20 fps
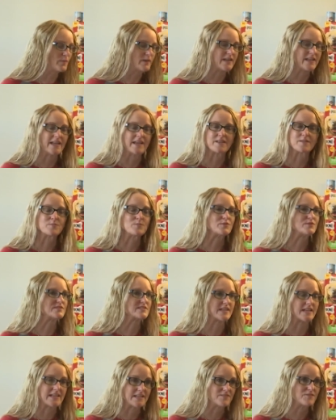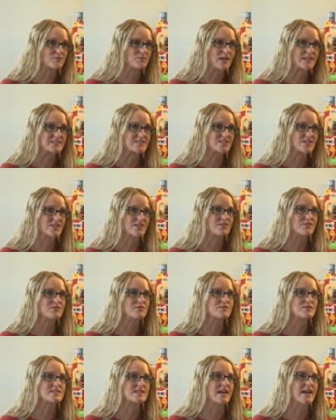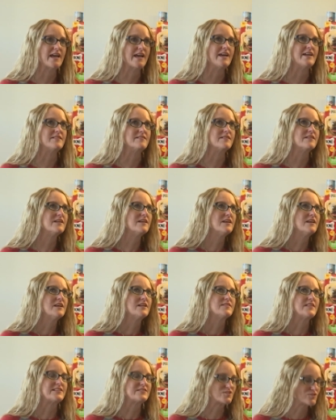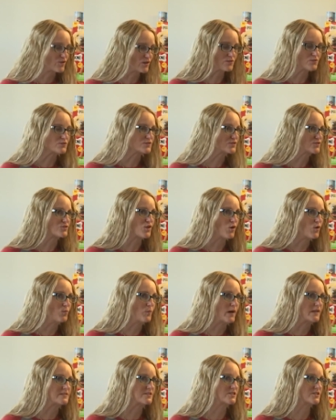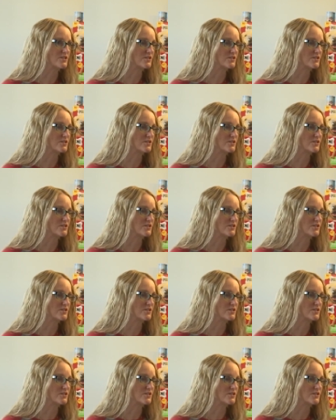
many animals in the rescues and they struggle so much